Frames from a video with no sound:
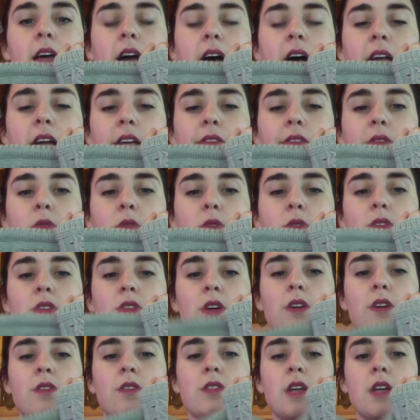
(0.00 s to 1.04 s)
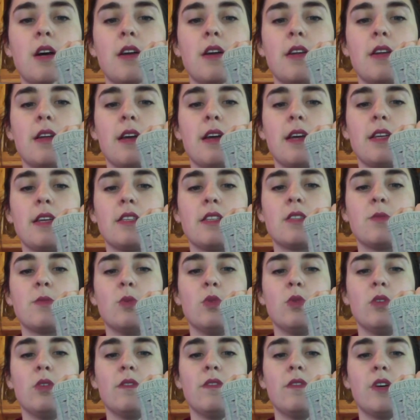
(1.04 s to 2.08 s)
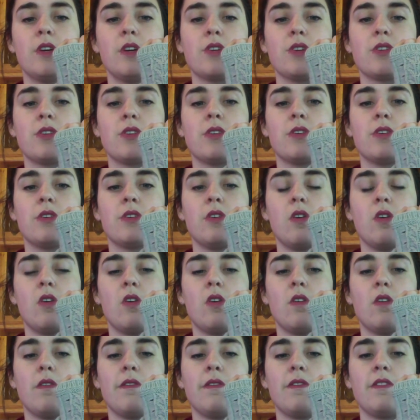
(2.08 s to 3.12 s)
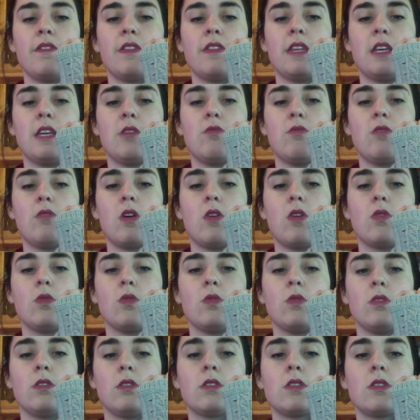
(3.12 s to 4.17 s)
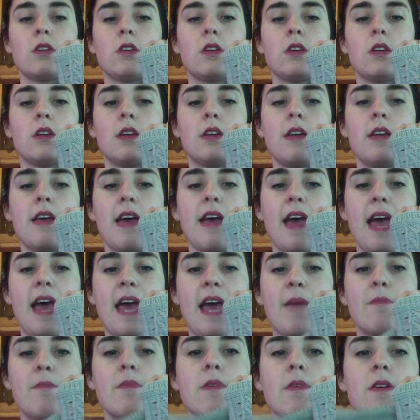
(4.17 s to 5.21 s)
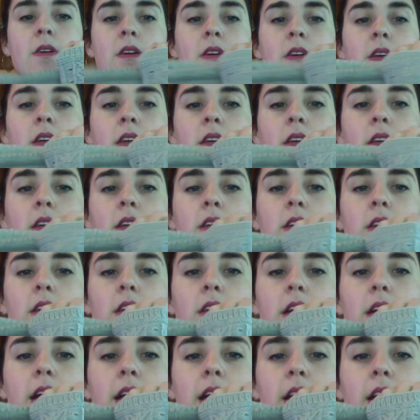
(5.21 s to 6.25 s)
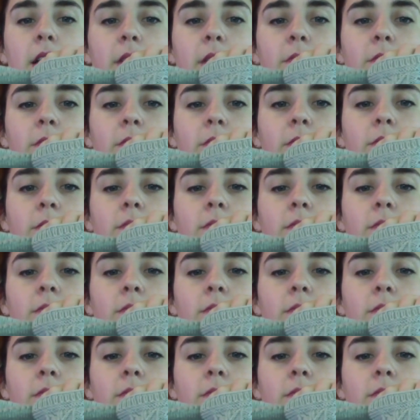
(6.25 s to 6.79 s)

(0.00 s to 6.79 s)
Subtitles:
and I've also done a smaller version of the rolled hem and